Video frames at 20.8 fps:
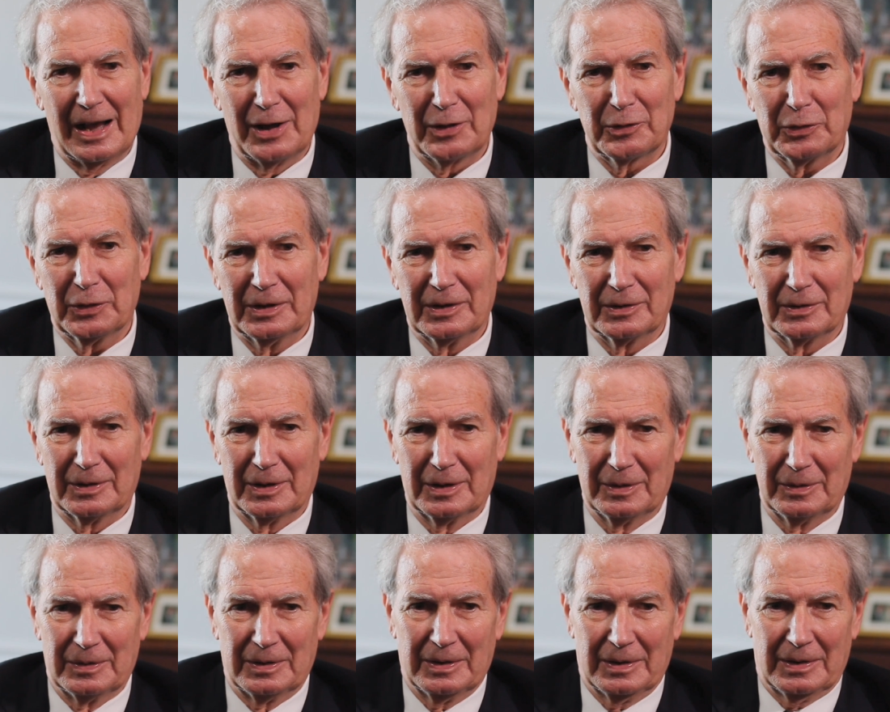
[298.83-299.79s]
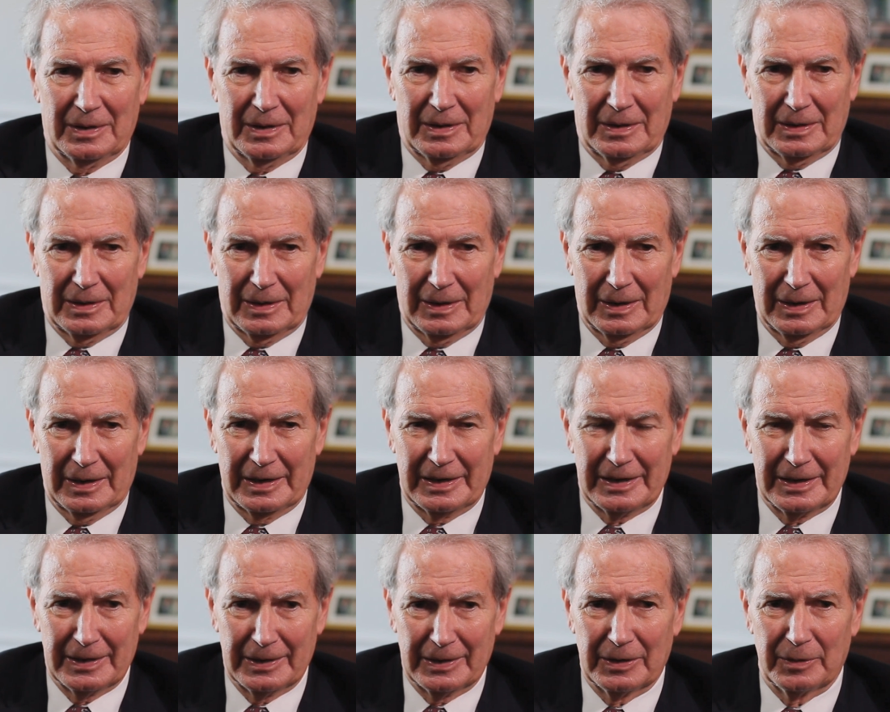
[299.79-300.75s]
I think that uh,
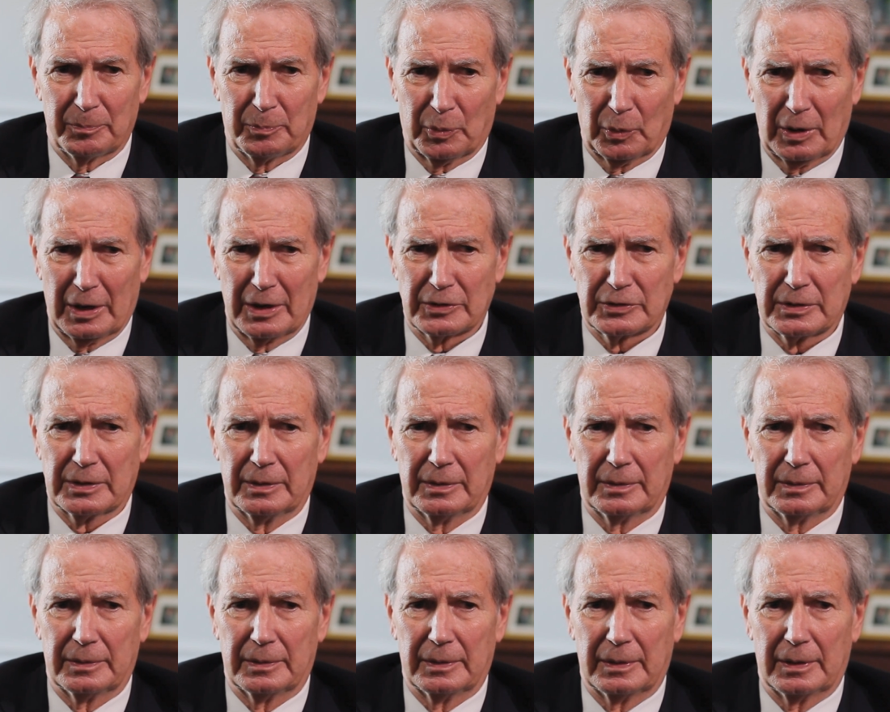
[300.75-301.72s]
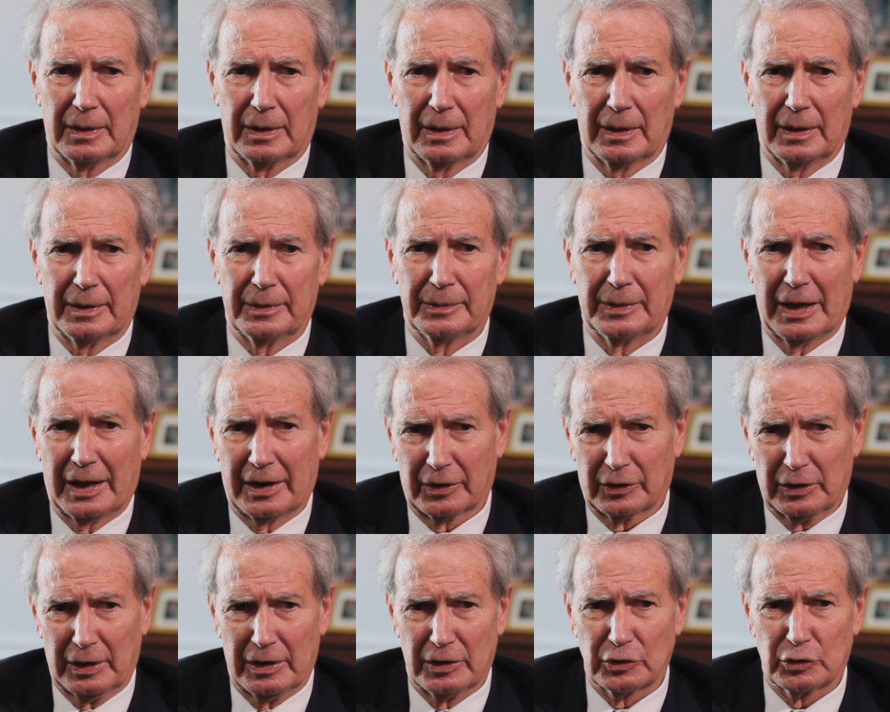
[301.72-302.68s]
any president, uh, in that
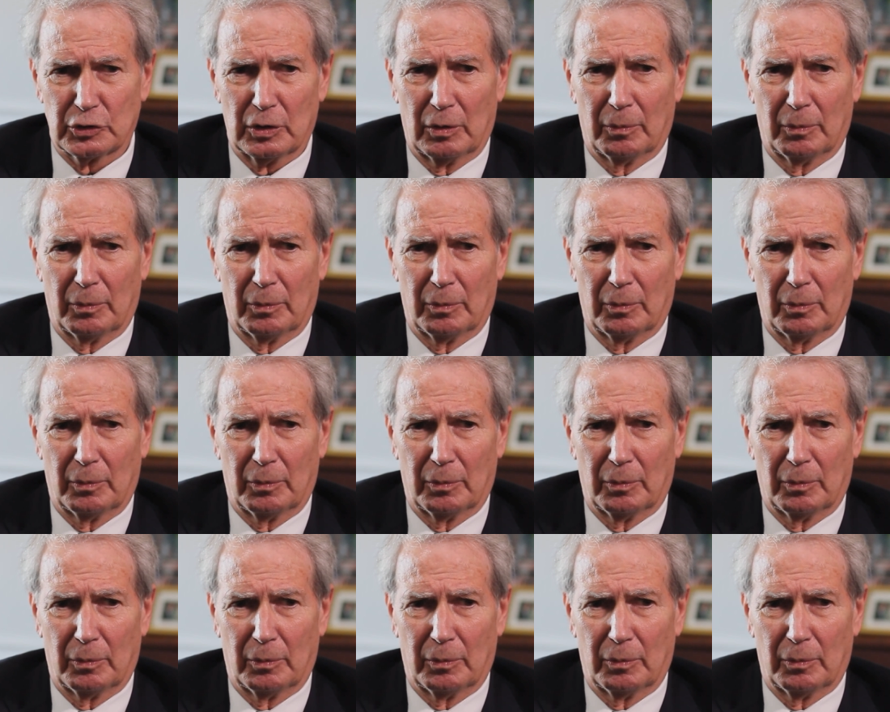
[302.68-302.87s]
case